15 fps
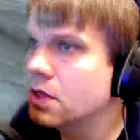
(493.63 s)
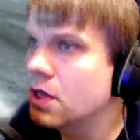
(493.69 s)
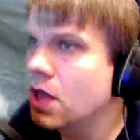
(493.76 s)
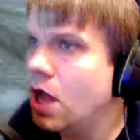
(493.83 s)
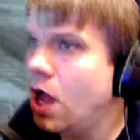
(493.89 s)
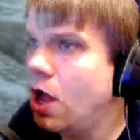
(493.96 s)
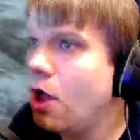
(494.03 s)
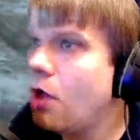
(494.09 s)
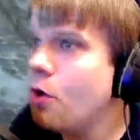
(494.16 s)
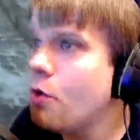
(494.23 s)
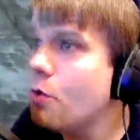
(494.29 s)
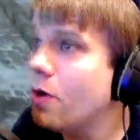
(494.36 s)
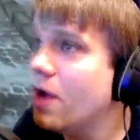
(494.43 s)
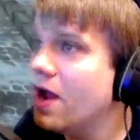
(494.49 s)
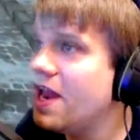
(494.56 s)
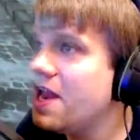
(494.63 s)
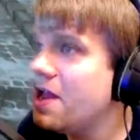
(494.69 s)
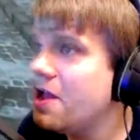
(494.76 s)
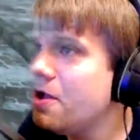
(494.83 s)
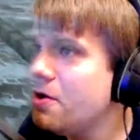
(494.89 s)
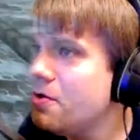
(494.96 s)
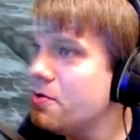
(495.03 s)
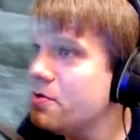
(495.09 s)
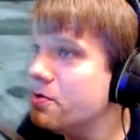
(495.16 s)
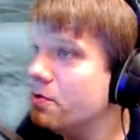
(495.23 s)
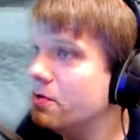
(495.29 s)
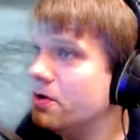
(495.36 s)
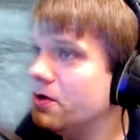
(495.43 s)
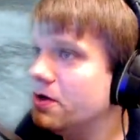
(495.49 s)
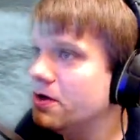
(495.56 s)
Oh, hello!
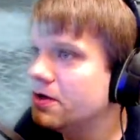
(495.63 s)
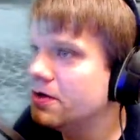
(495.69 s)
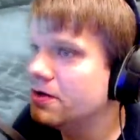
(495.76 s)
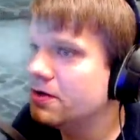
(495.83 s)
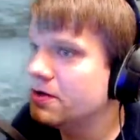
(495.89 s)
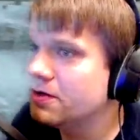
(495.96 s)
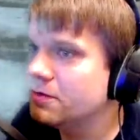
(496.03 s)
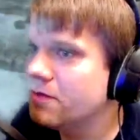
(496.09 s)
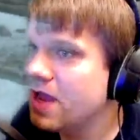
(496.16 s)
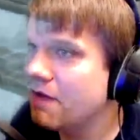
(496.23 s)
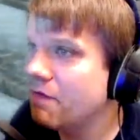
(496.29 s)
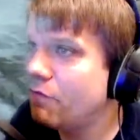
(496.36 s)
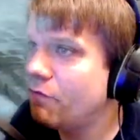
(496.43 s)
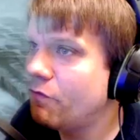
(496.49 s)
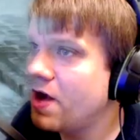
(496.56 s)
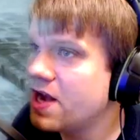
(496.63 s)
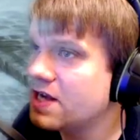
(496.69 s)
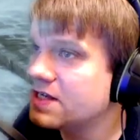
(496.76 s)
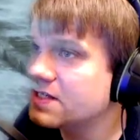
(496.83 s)
We have a friend.